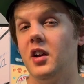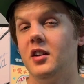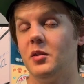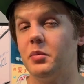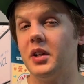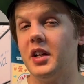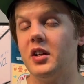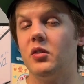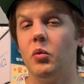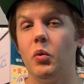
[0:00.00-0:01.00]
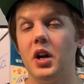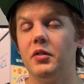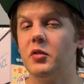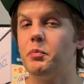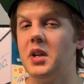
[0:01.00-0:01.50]
to play
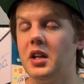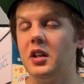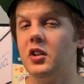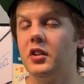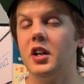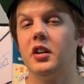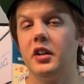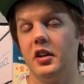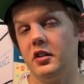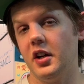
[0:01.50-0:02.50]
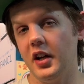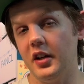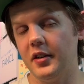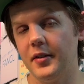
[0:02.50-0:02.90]
whatever beat you're hearing in your head.